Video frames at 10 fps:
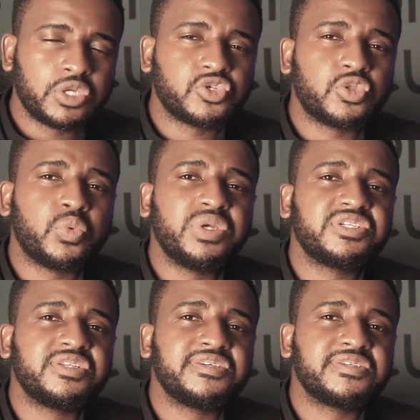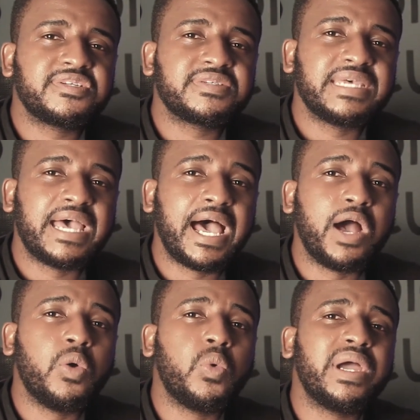So the question is
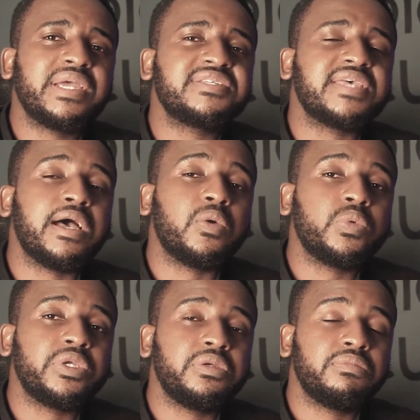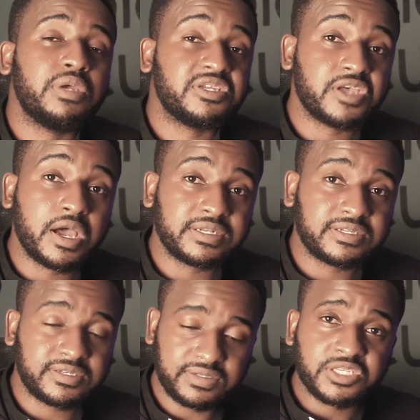how wise are we as artists,